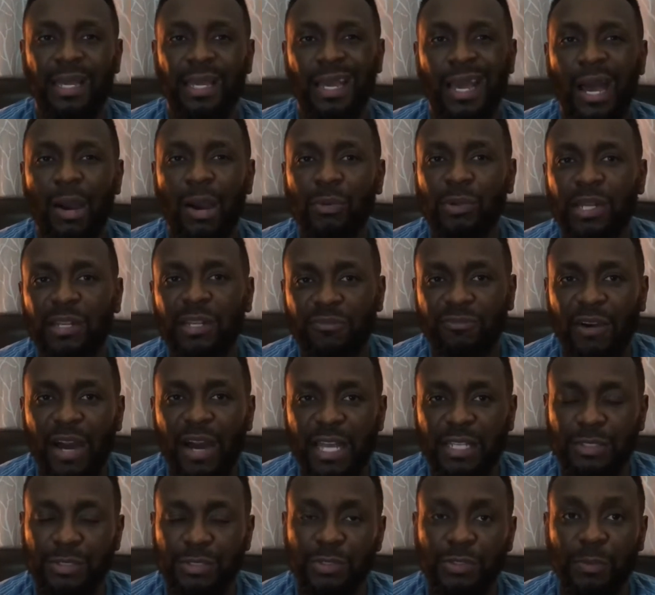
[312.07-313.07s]
I would
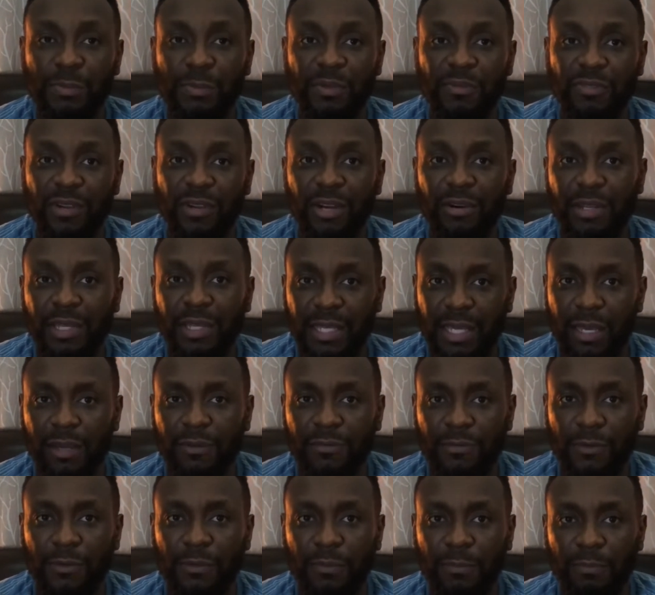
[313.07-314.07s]
advise you to be very
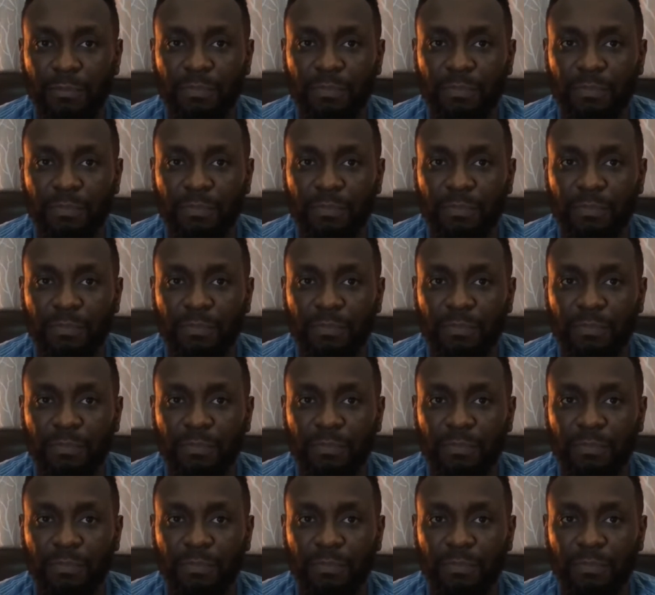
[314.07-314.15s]
careful.